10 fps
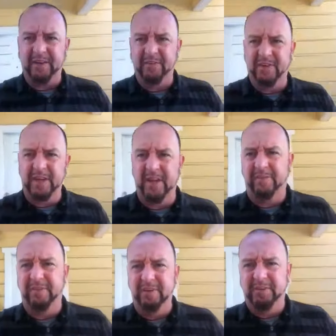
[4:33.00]
like I've only got a
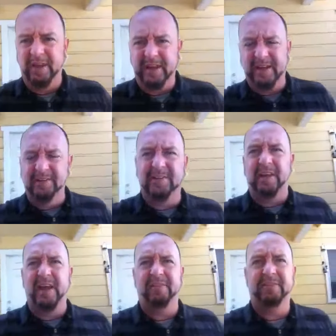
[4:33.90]
few seconds
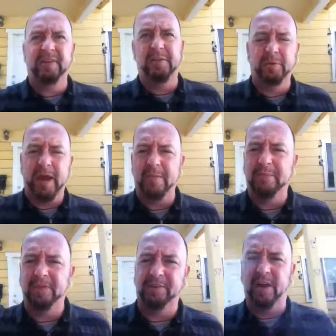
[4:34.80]
left to
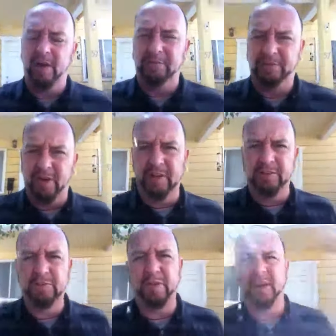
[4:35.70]
wrap this up. So I
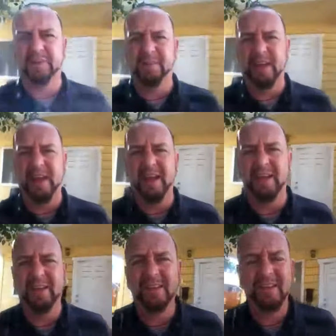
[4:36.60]
just want to
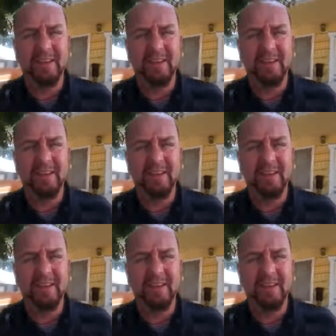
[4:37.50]
say